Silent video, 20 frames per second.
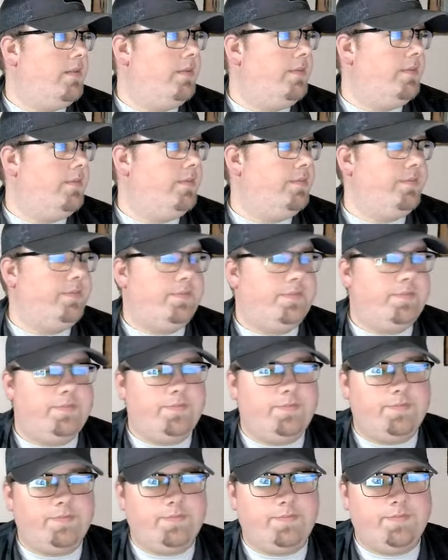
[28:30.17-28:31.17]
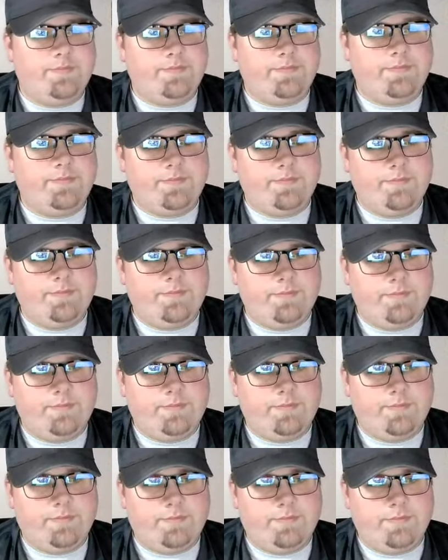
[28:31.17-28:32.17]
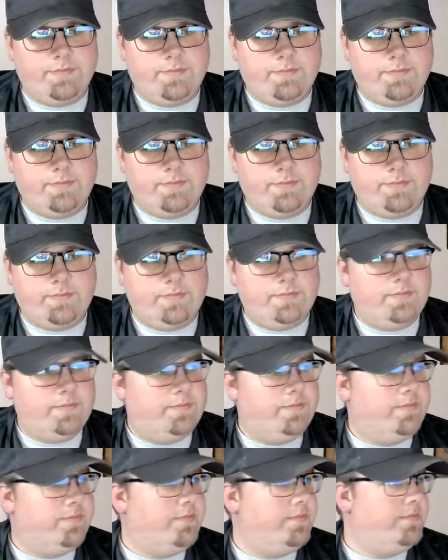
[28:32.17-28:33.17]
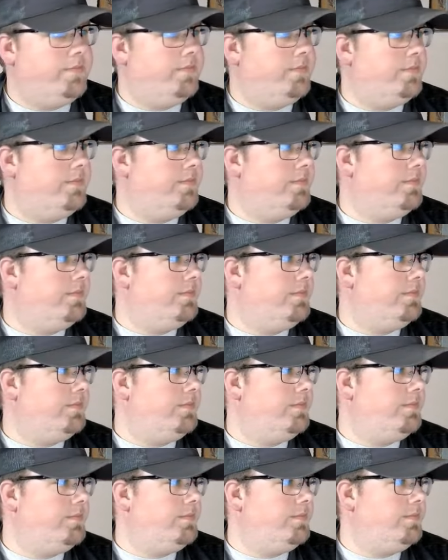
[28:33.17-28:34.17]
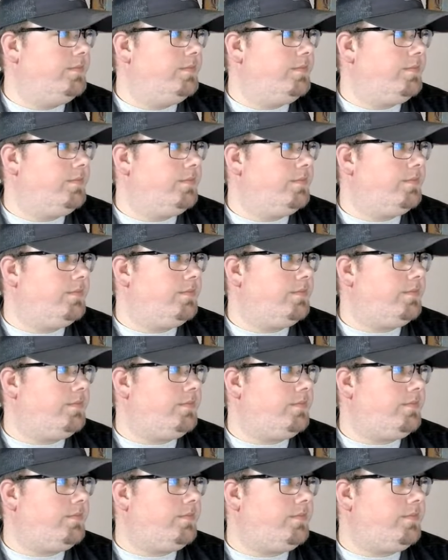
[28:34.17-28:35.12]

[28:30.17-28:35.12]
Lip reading: (not speaking)